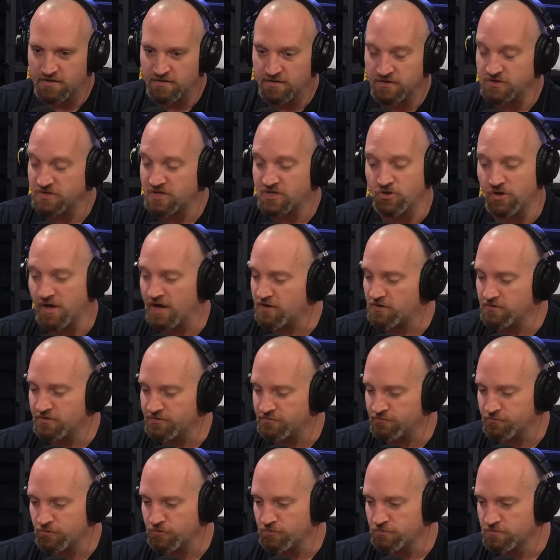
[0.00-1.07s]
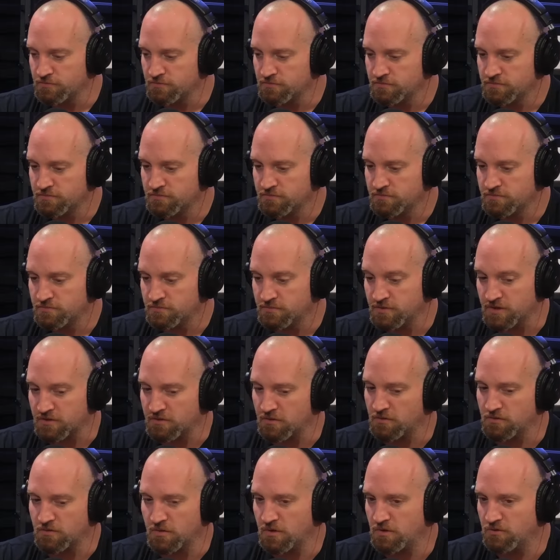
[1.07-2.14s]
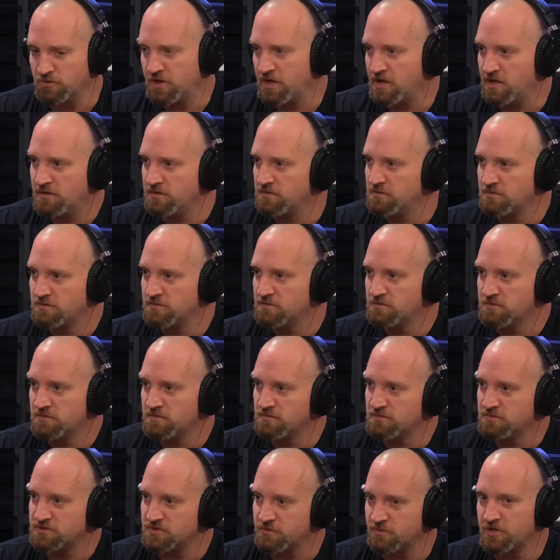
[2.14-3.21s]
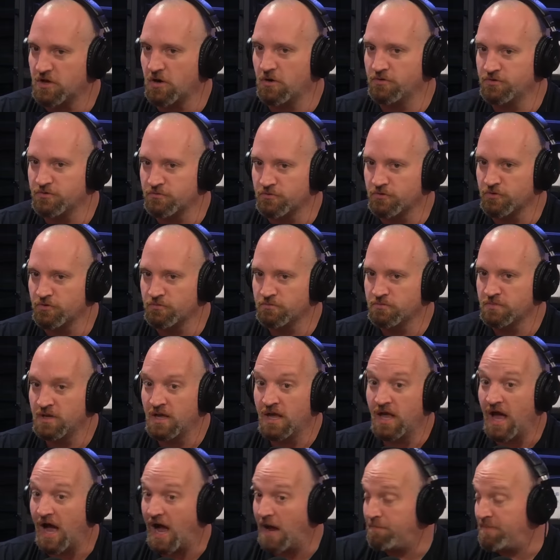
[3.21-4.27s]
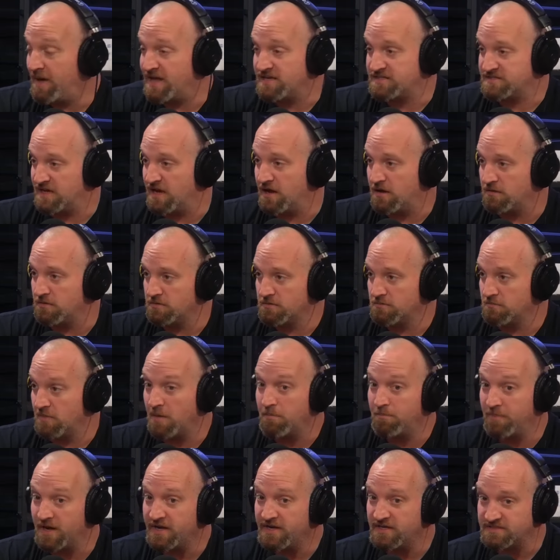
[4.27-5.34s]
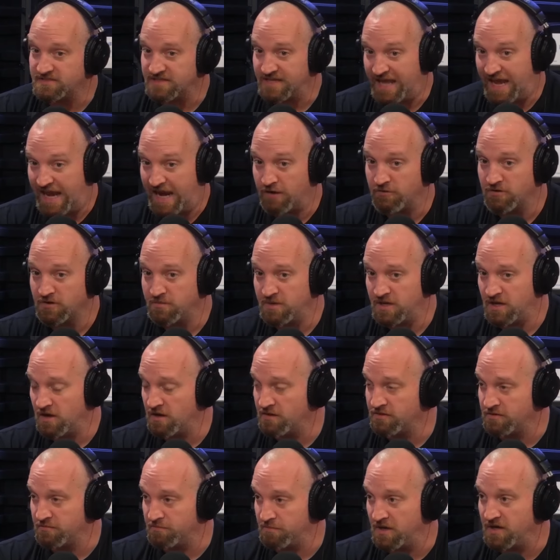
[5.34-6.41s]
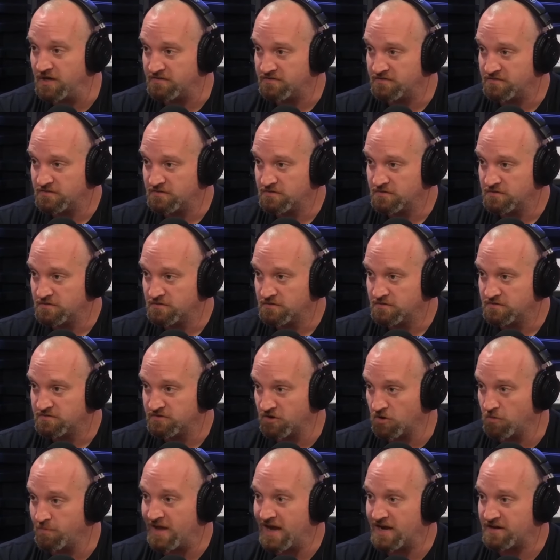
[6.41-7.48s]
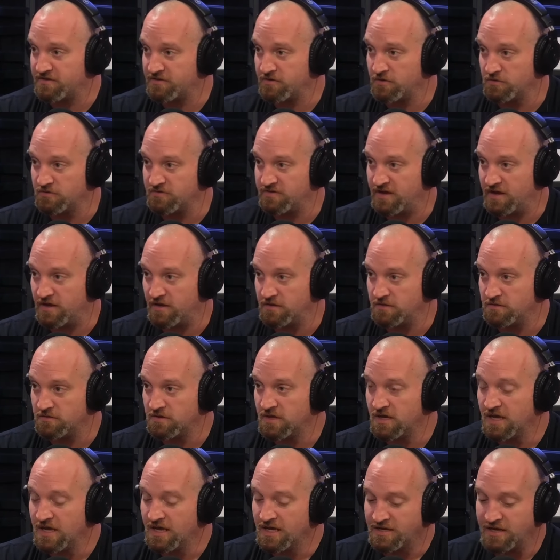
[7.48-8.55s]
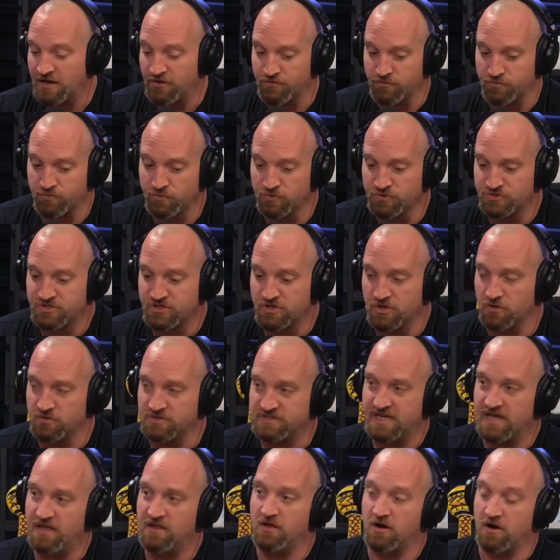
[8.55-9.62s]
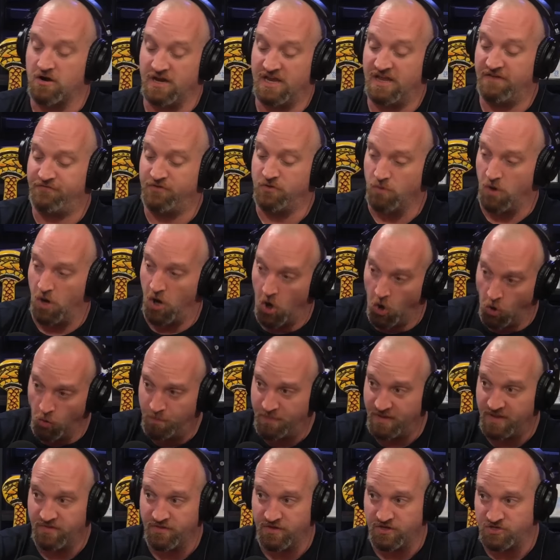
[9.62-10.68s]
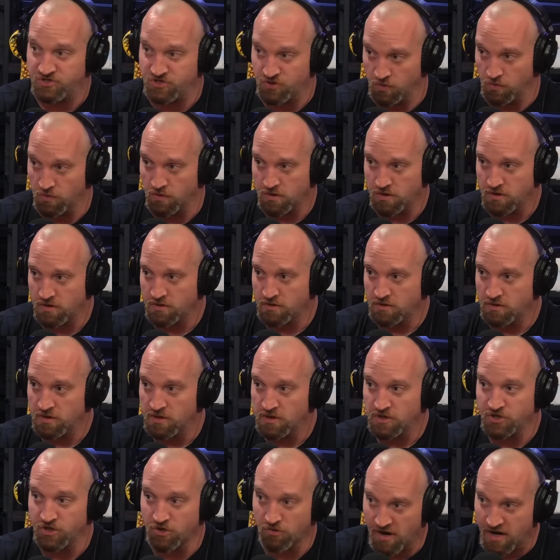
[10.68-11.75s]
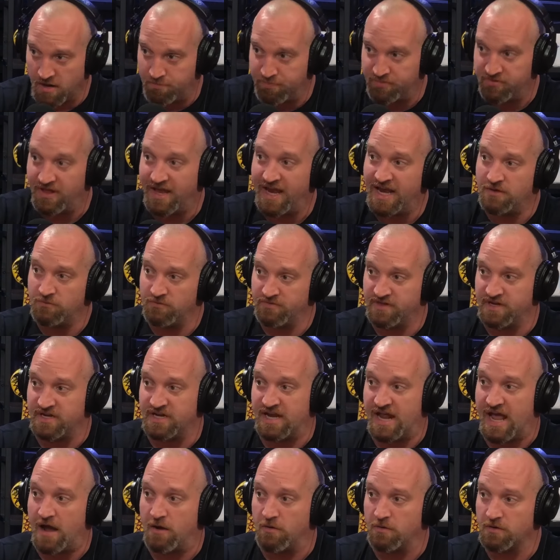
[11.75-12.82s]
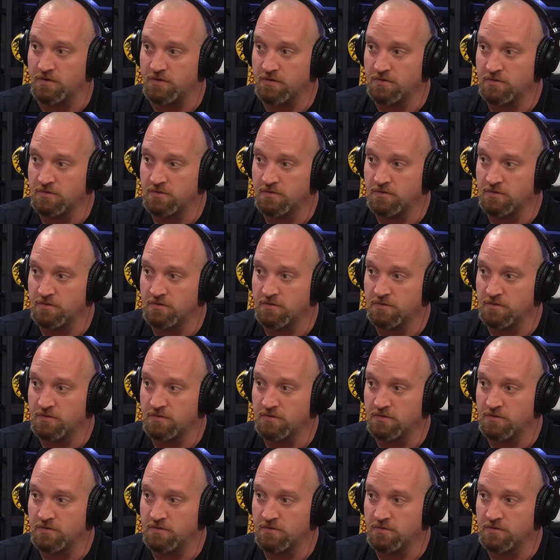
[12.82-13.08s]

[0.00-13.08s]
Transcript: like, you got to go in the room. I'm like, oh, okay. So we go in the room. I pass out. My buddies carry me on the bus to go back to the hotel. Now, the rules in the hotel are if you open the door, you're on a plane within an hour.